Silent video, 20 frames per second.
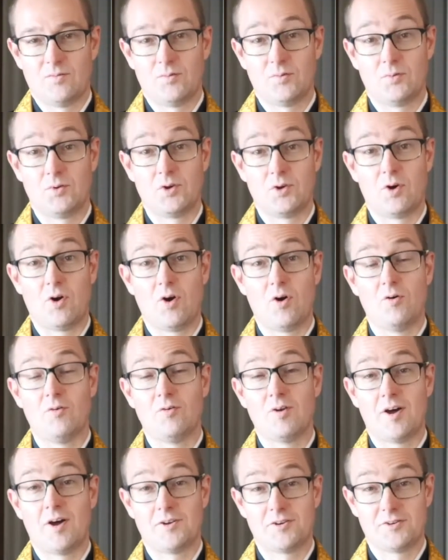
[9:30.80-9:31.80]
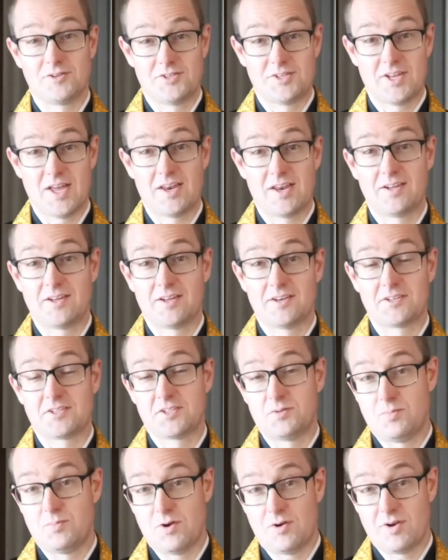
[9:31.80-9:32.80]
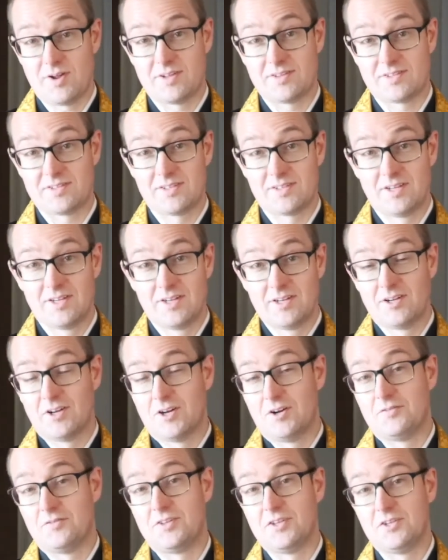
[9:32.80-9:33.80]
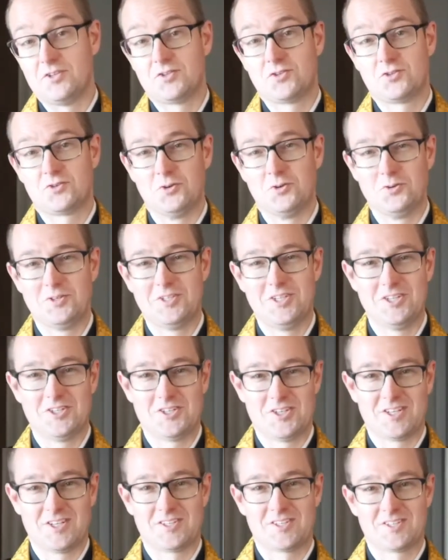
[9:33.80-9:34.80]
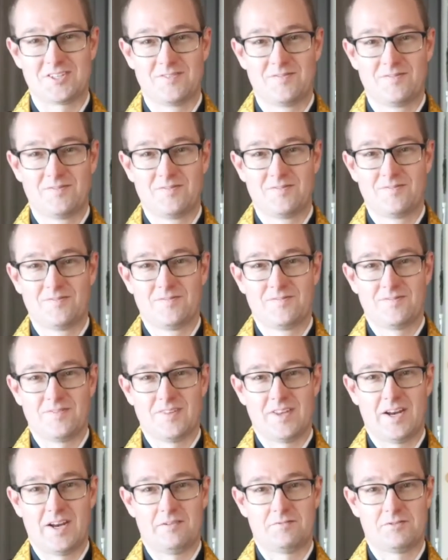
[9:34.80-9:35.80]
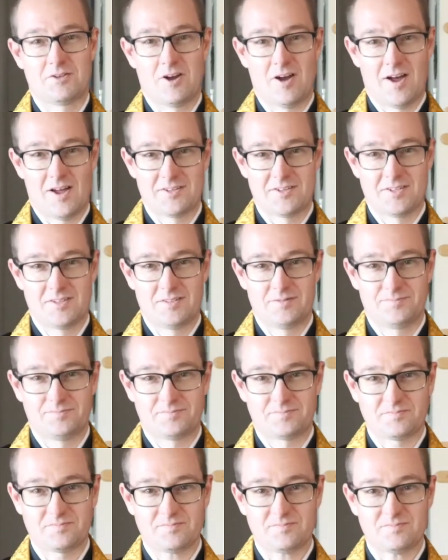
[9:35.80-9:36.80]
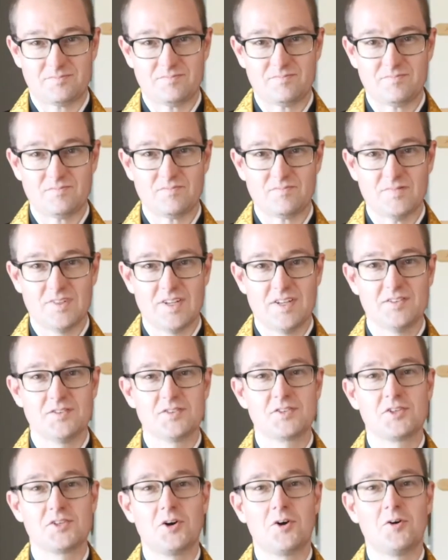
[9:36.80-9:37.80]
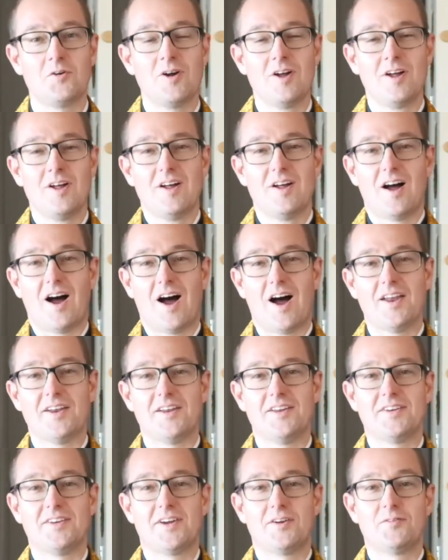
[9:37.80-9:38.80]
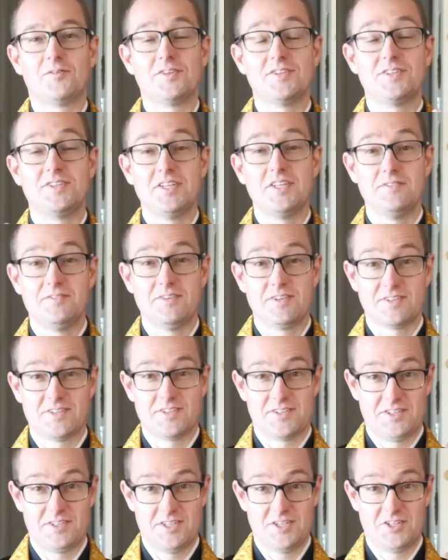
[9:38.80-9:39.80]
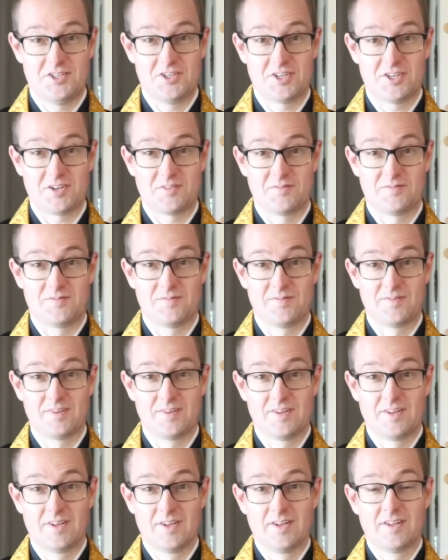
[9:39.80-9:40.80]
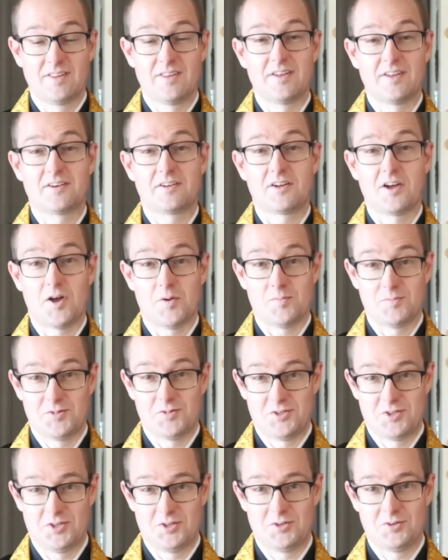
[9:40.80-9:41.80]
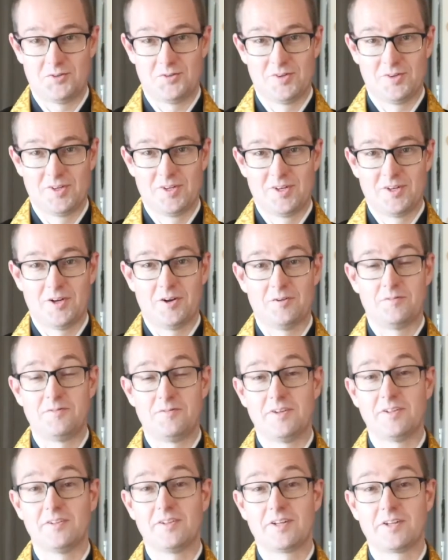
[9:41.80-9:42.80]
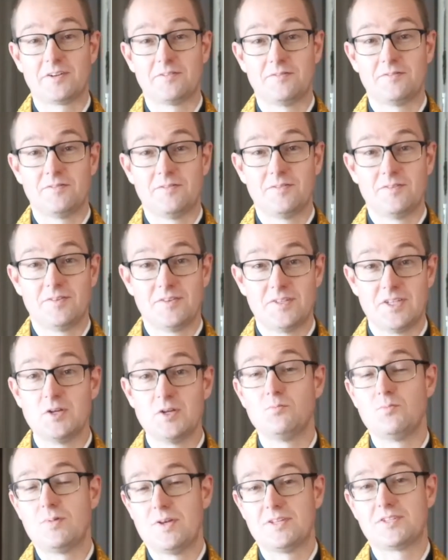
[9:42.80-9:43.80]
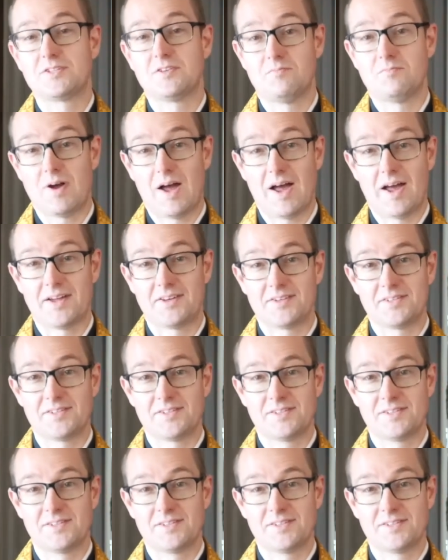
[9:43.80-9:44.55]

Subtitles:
through your own understanding and experience of these true teachings that I've taught. And so Ananda, receiving this teaching, and comes to a feeling of deep peace of mind.